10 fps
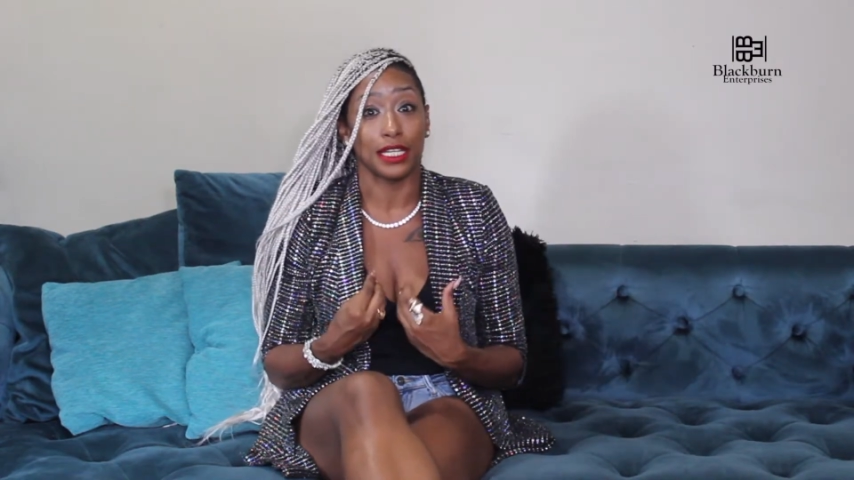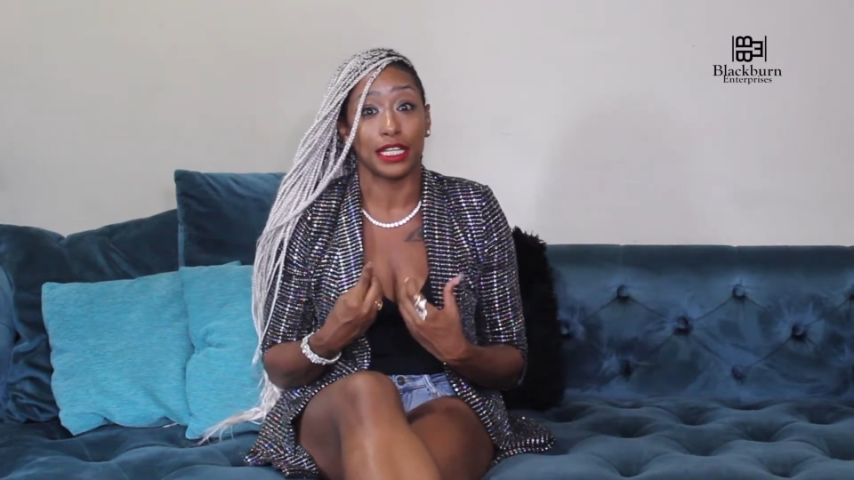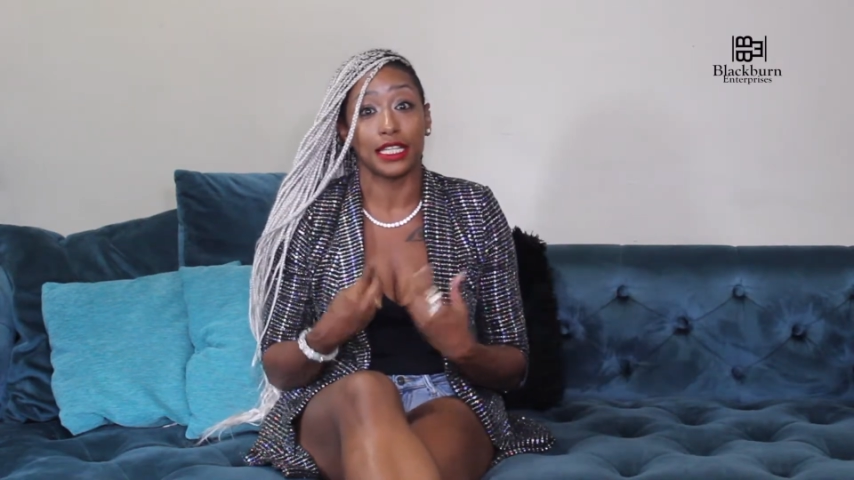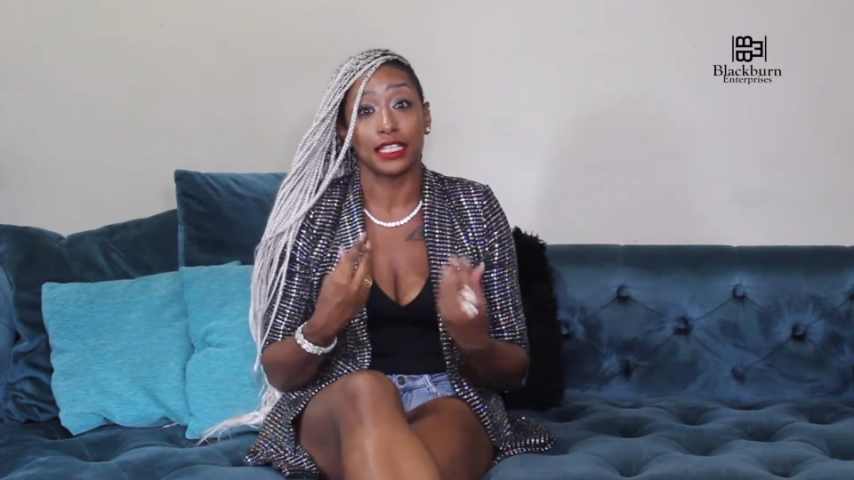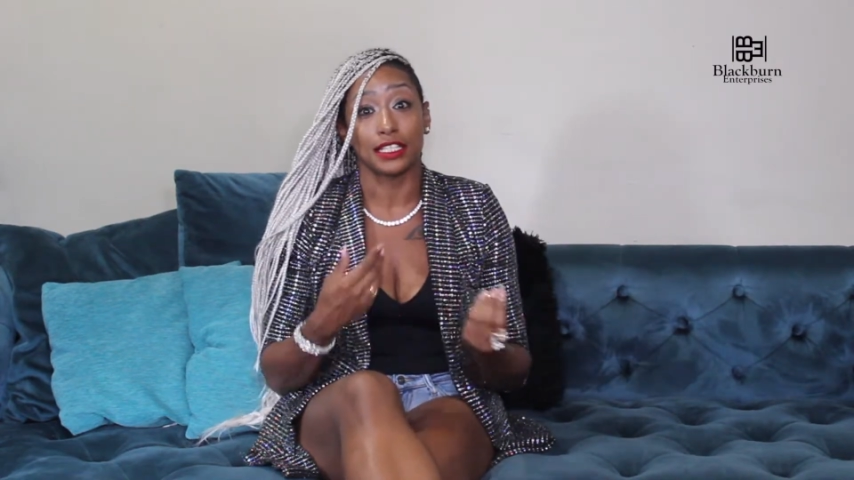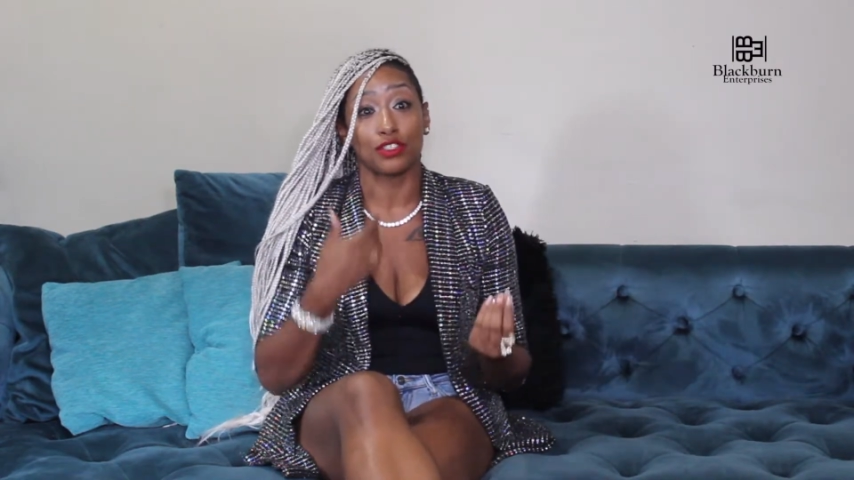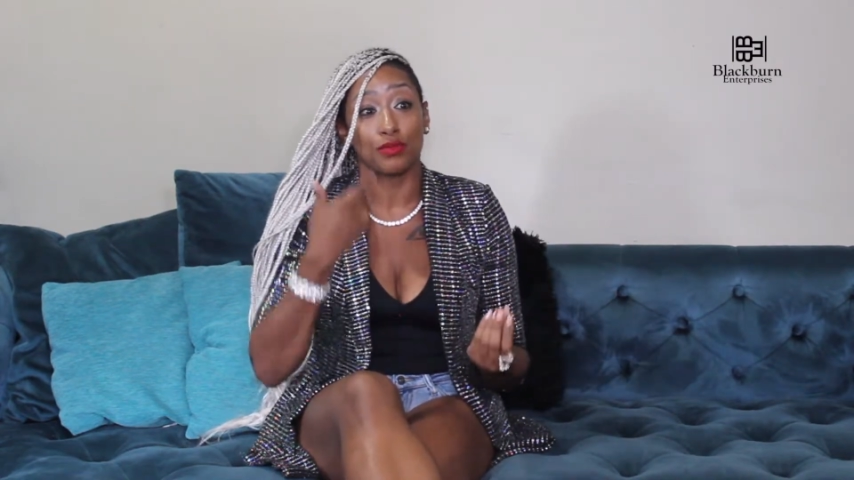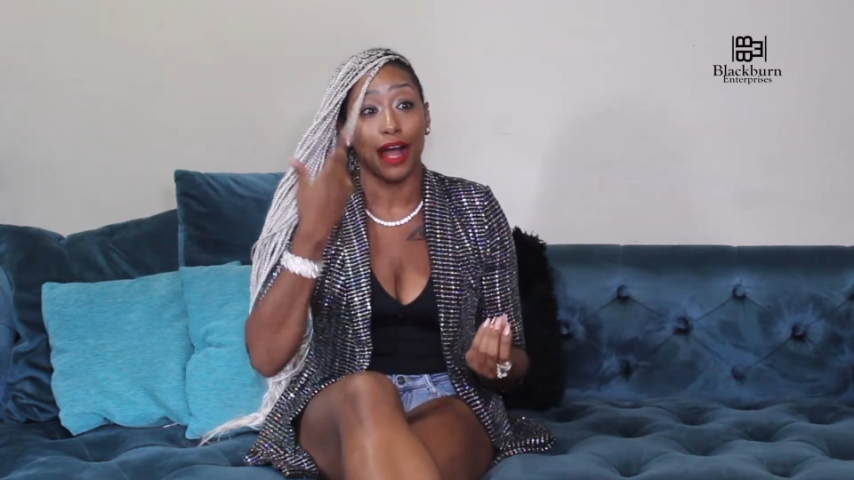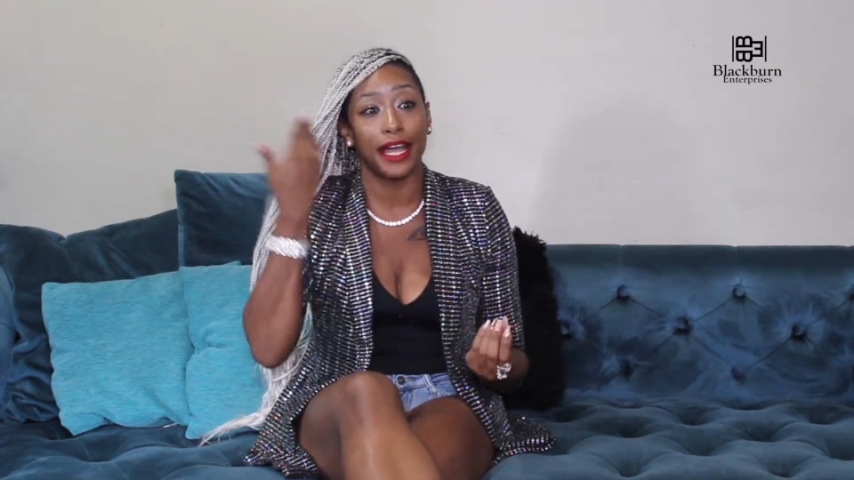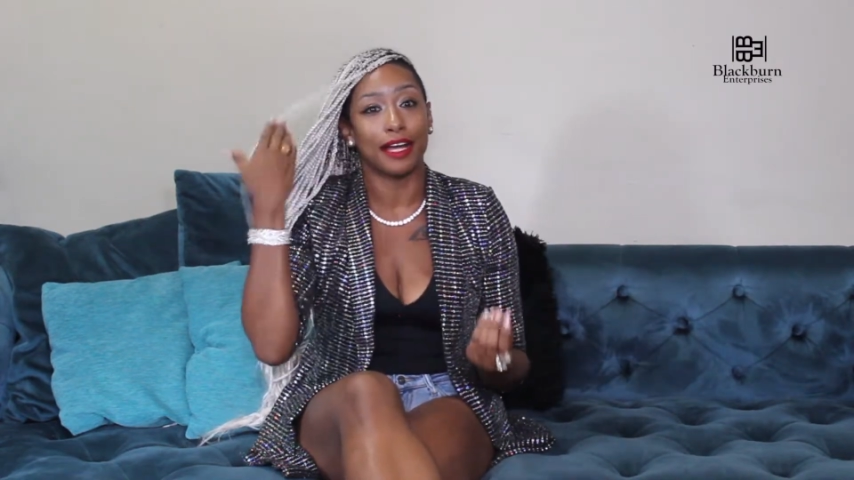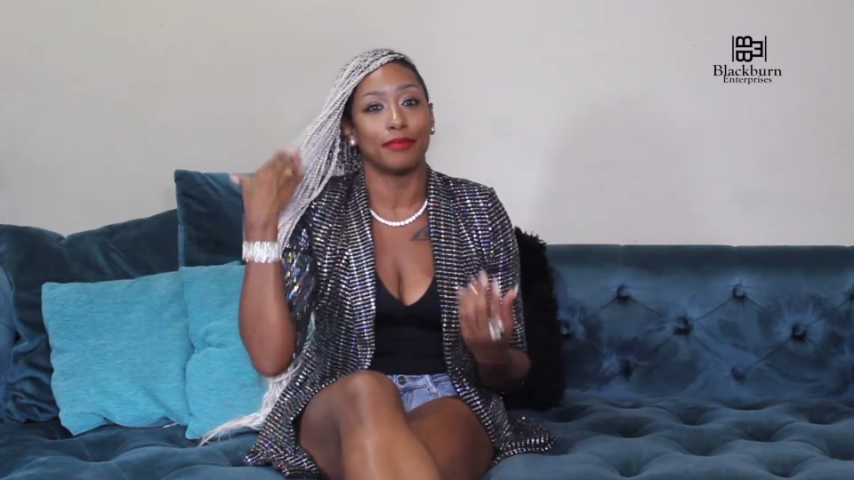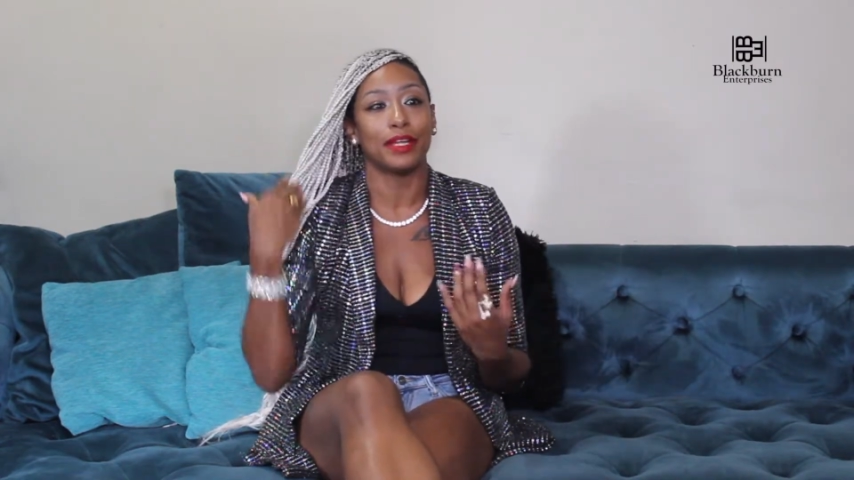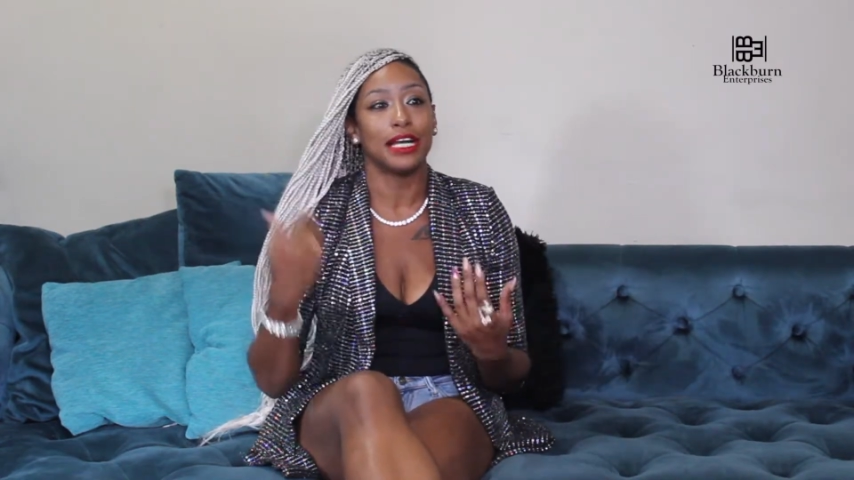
and this is who I am.